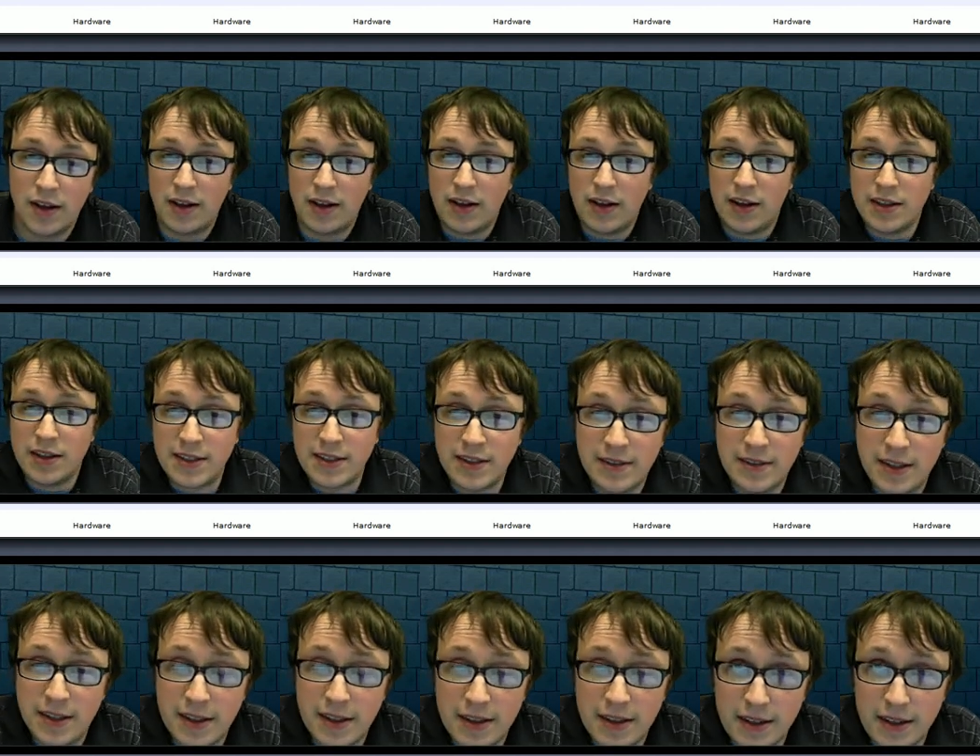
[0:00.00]
that's
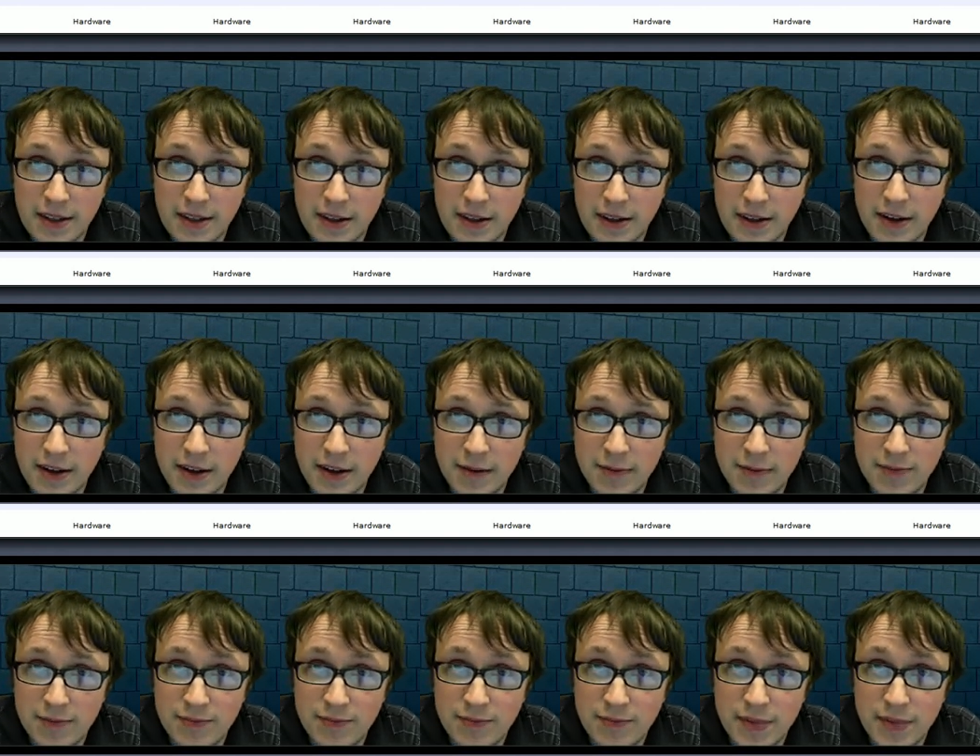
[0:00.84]
it. I think
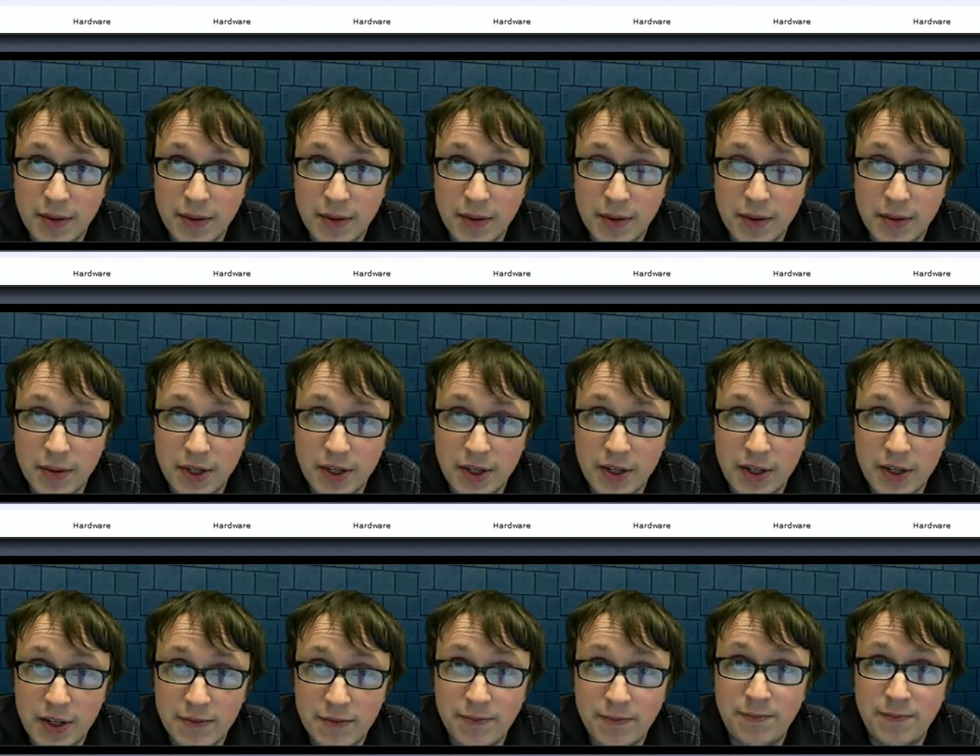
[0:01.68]
that'll be pretty
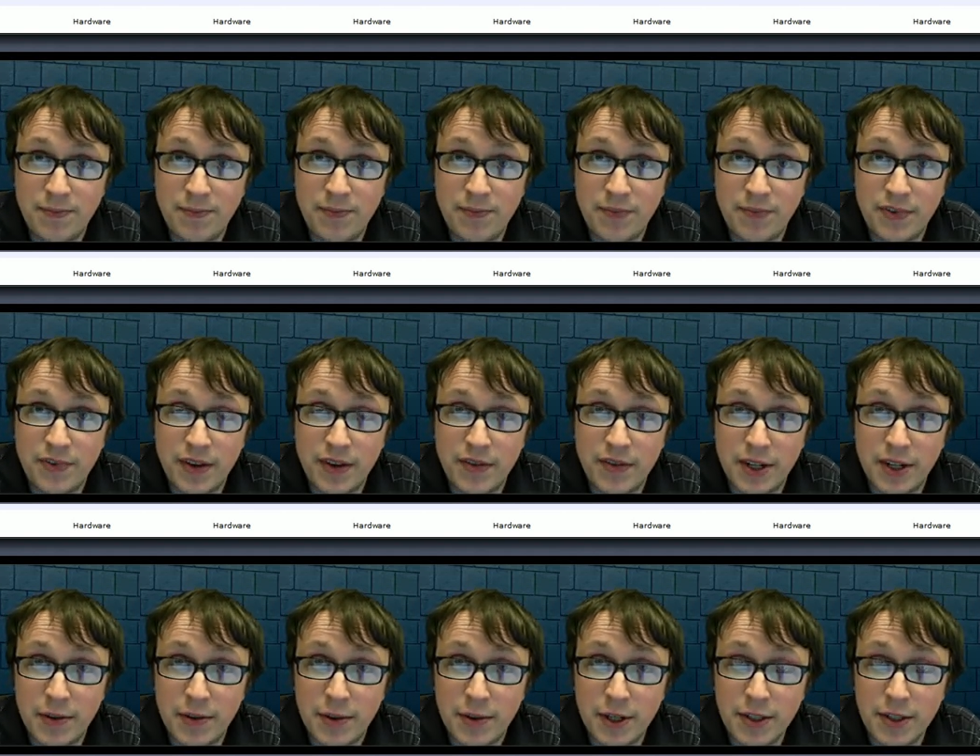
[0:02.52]
good. If you have
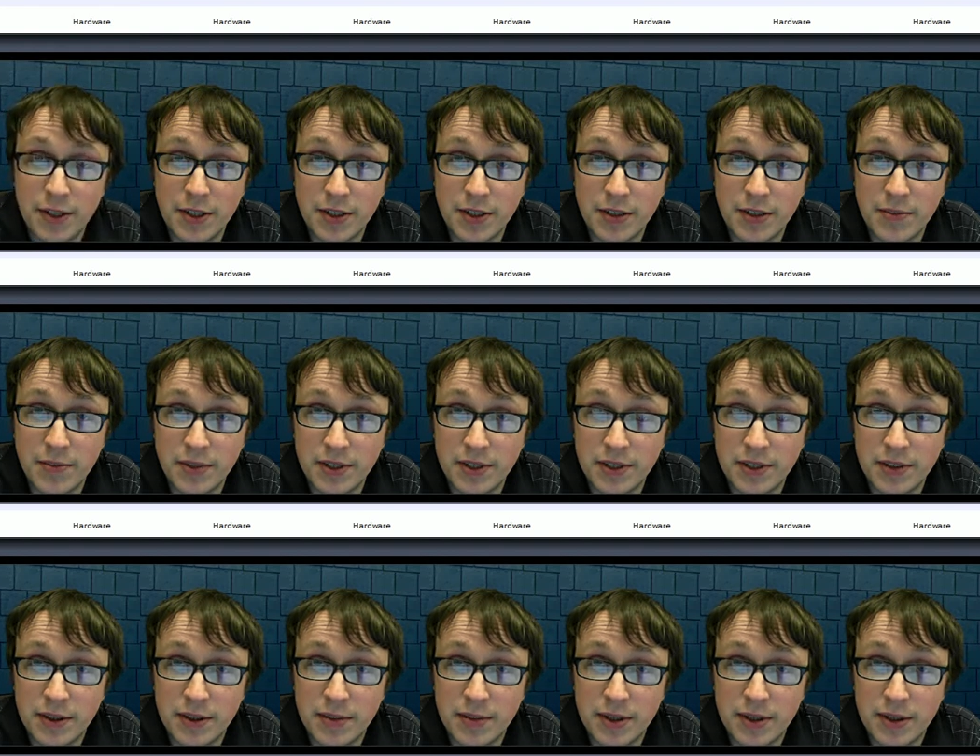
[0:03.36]
any questions, please
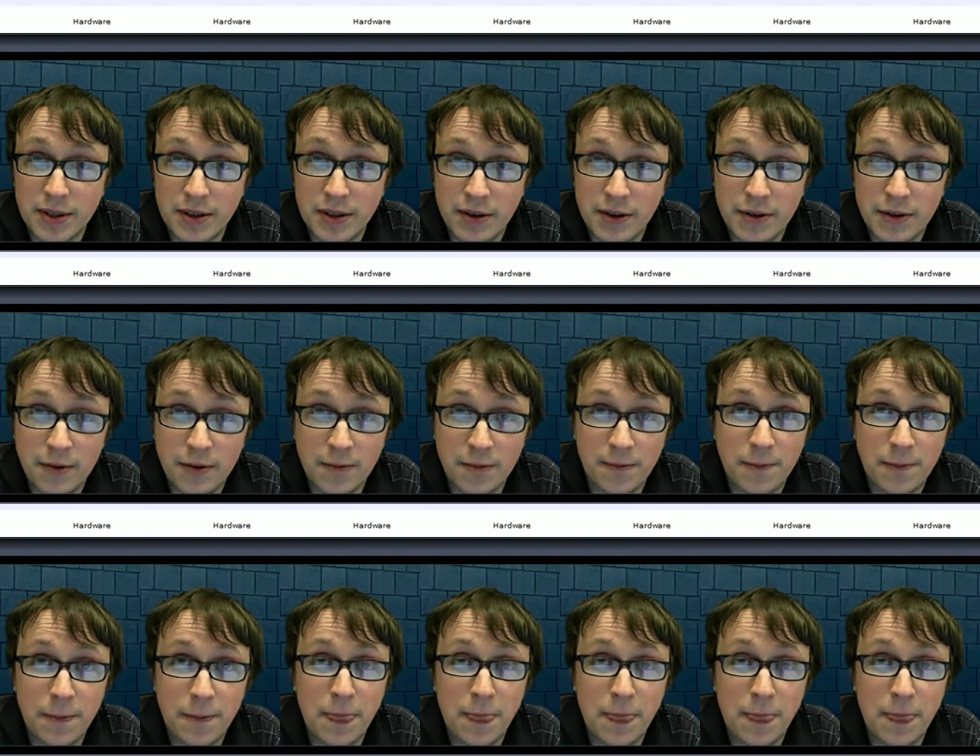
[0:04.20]
let me know.